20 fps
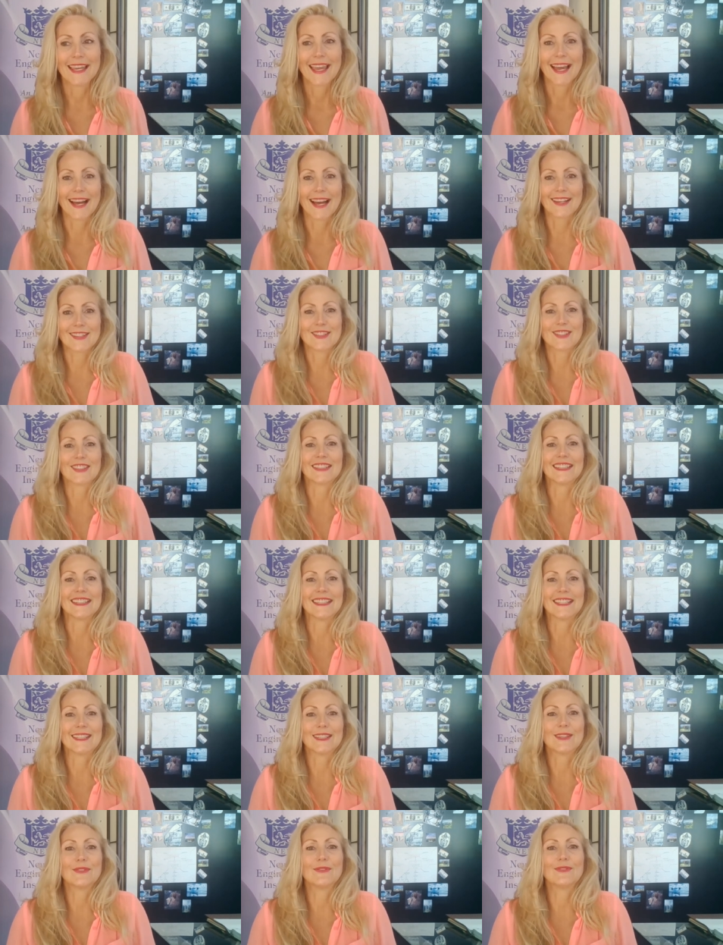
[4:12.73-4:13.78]
I was going to
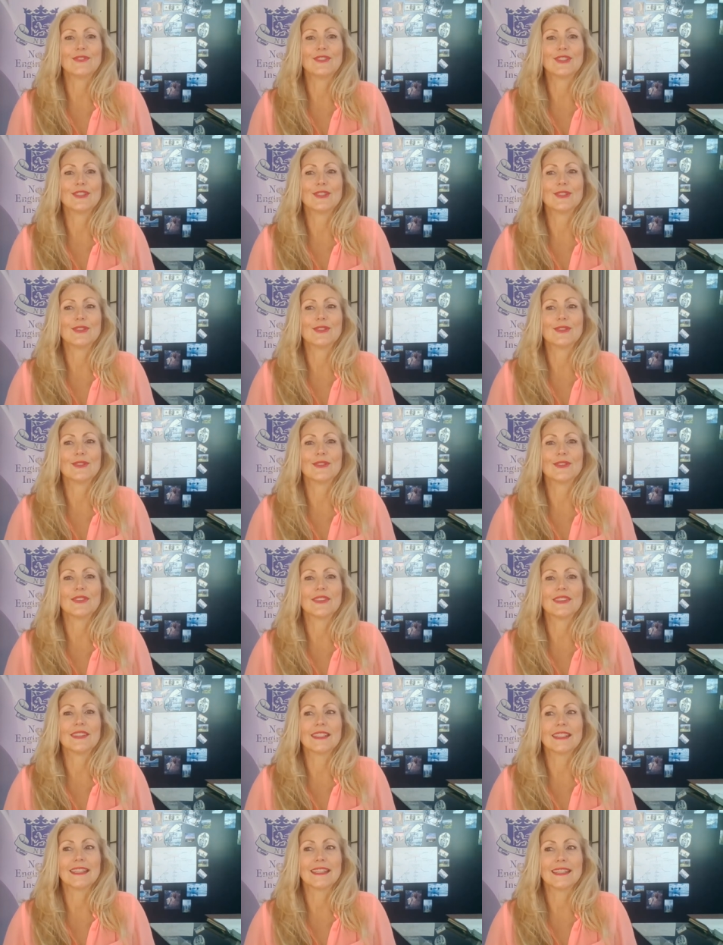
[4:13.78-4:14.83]
give you
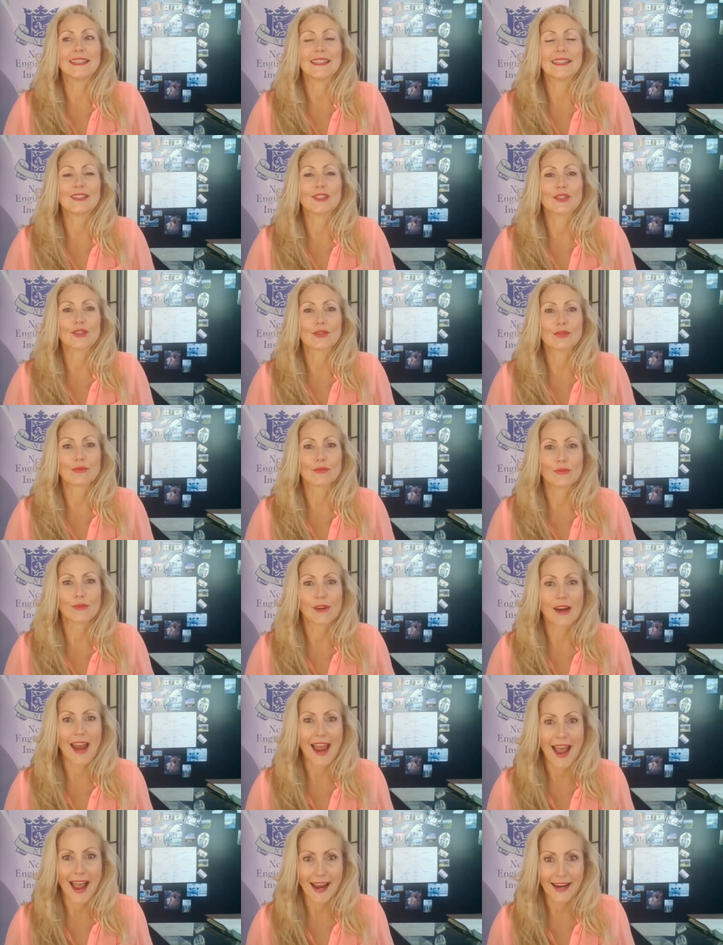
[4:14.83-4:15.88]
the
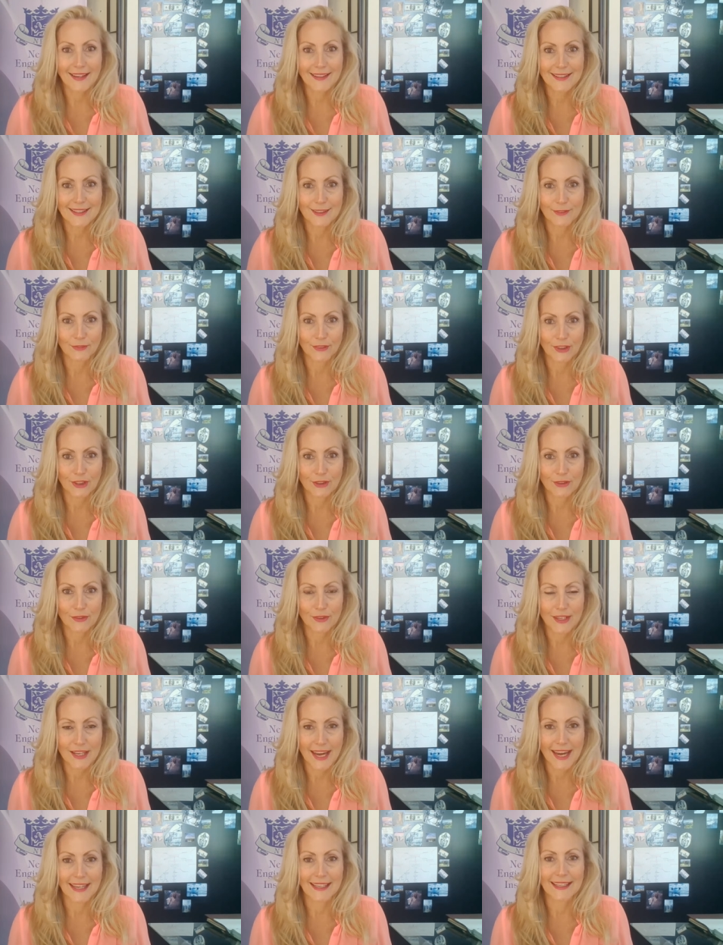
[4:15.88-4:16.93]
tracks for
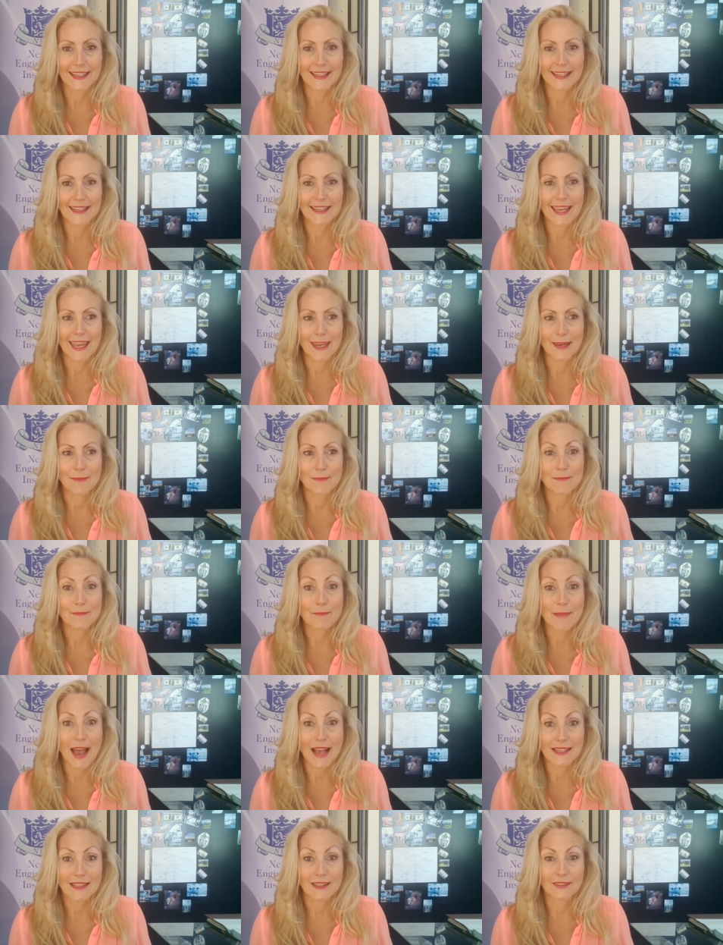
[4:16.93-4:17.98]
creating a
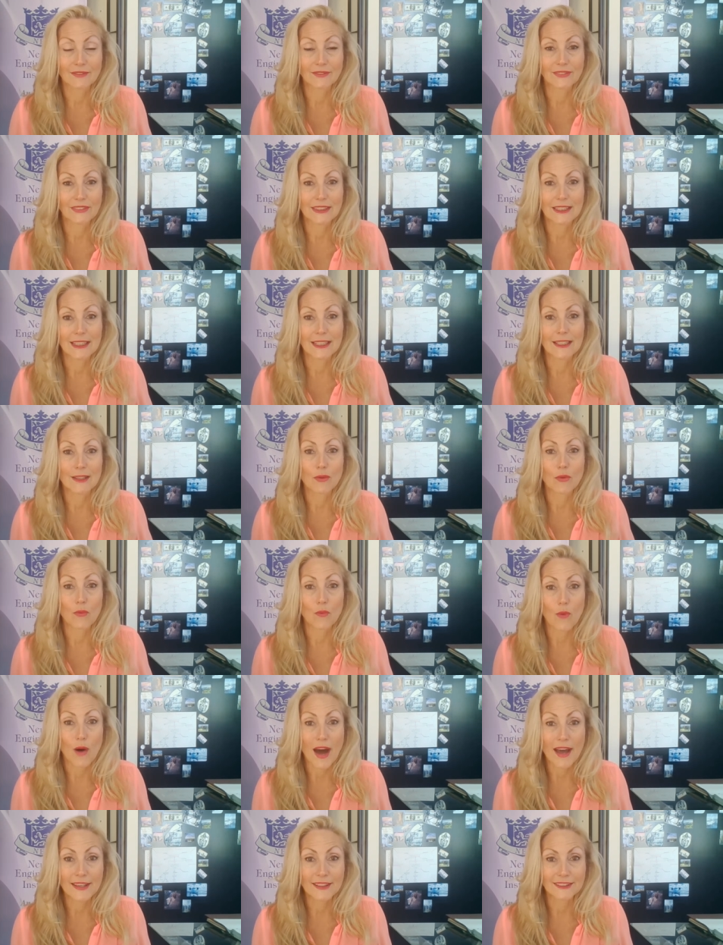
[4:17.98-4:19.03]
massively,
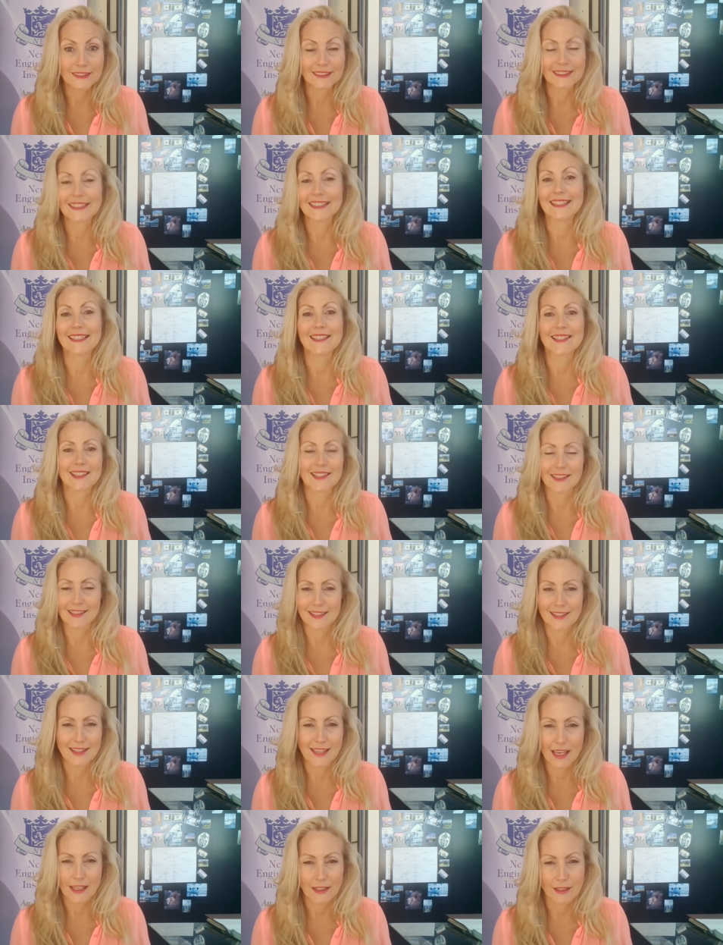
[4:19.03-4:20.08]
wildly
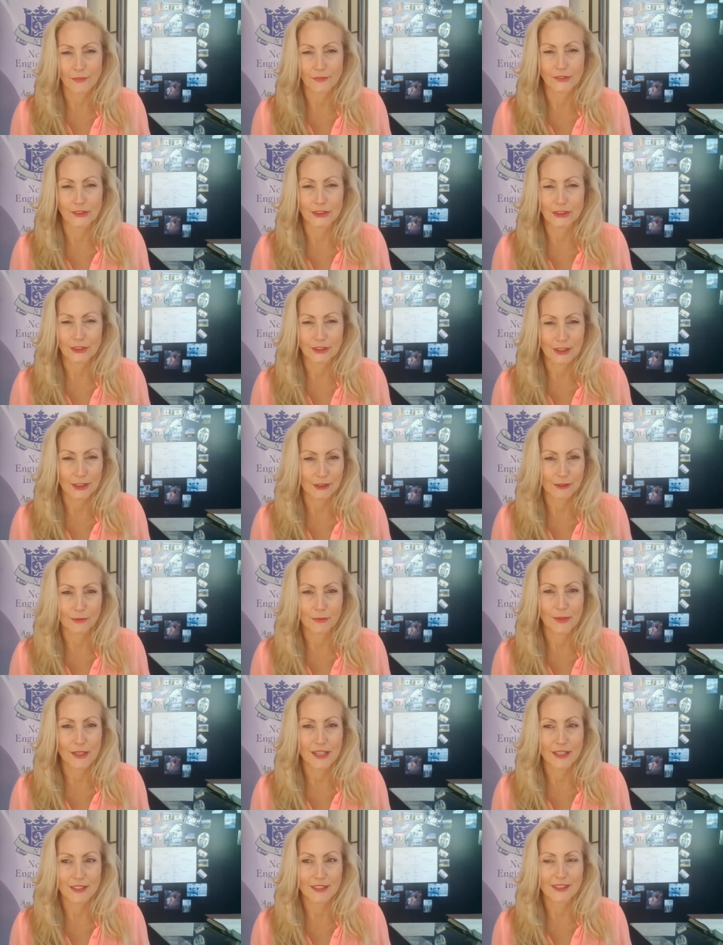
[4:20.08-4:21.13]
successful
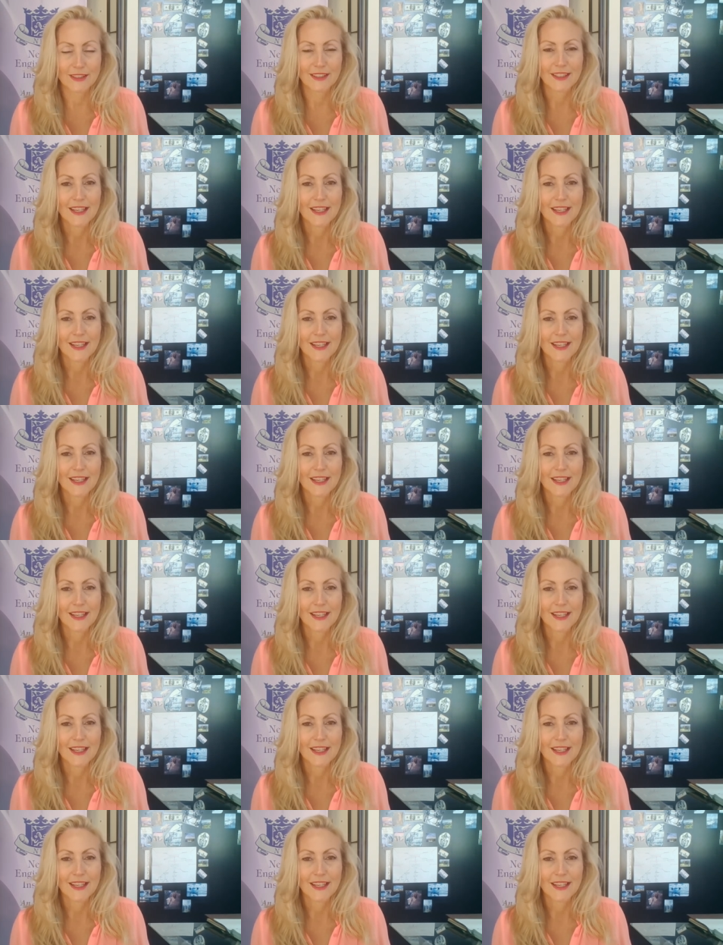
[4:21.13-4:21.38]
career.